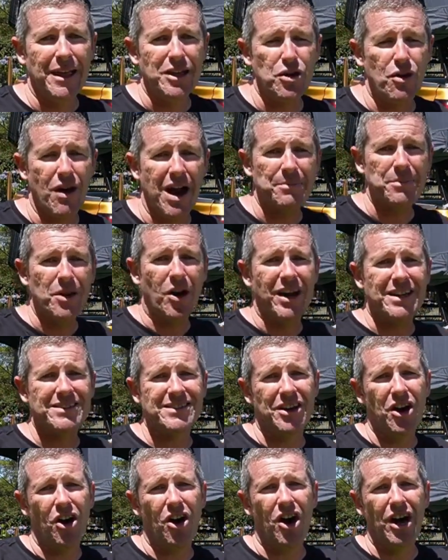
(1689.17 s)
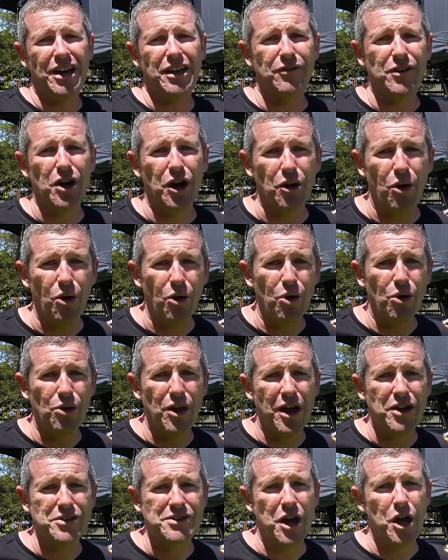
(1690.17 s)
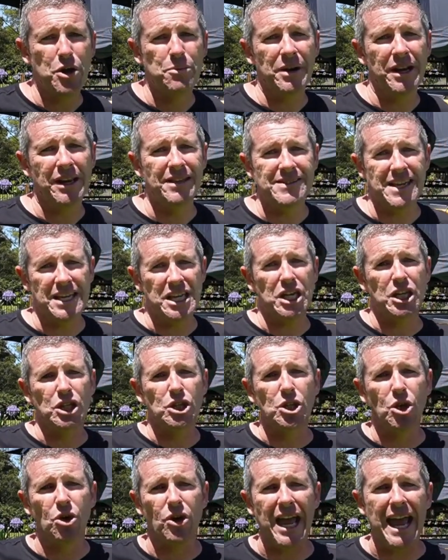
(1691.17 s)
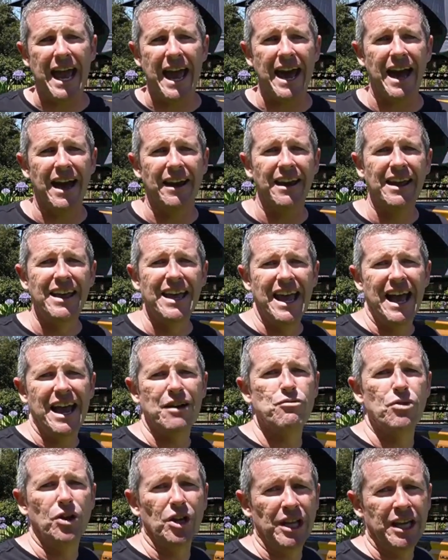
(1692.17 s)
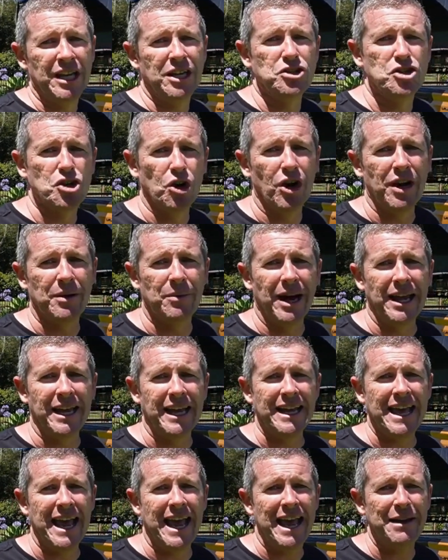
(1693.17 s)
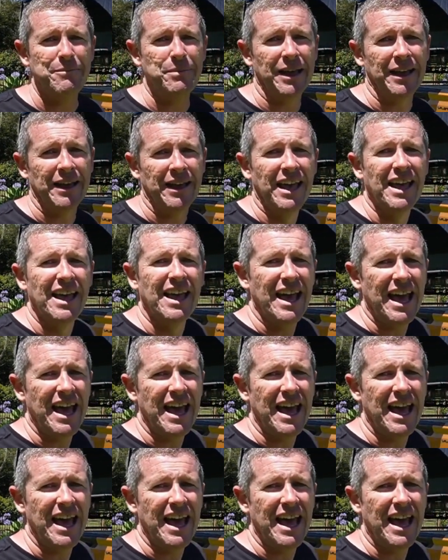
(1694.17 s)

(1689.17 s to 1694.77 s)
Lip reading: You're up nice and high, you've got all those openings that you can look out and really enjoy where you're camping.